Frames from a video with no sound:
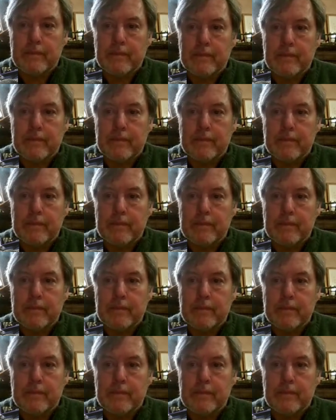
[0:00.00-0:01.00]

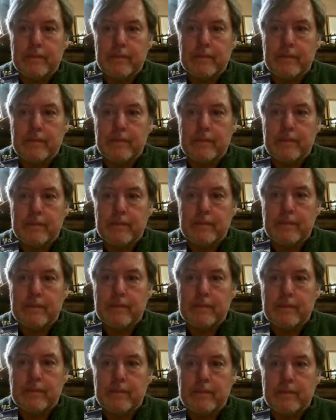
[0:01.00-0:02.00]

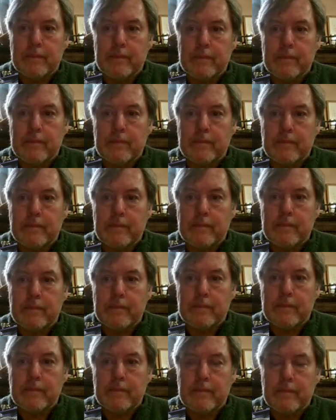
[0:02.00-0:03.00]

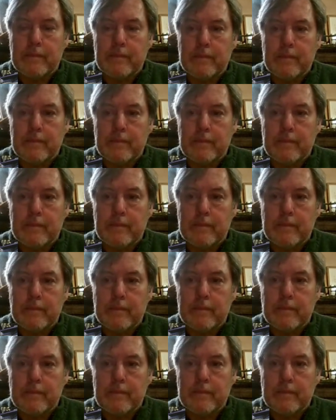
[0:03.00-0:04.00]

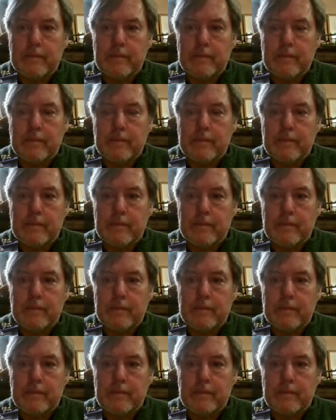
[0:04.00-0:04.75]
[no speech]